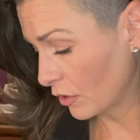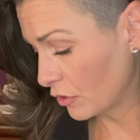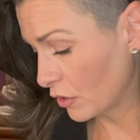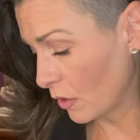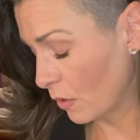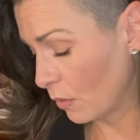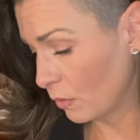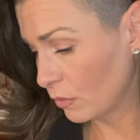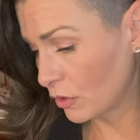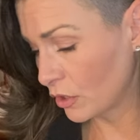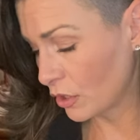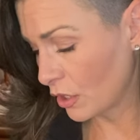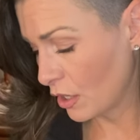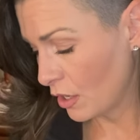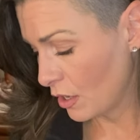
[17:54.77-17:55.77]
don't
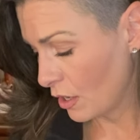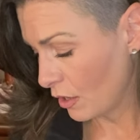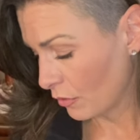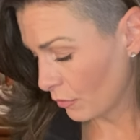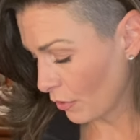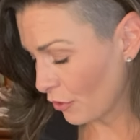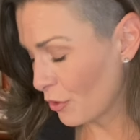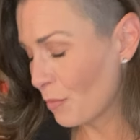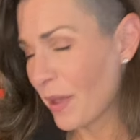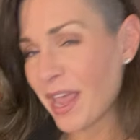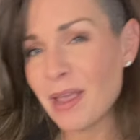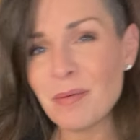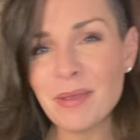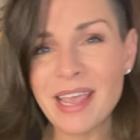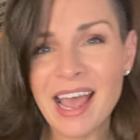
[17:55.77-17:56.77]
throw the
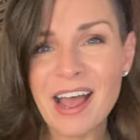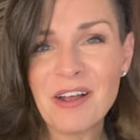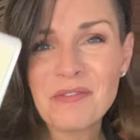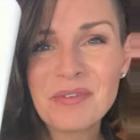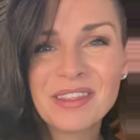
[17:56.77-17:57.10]
baby out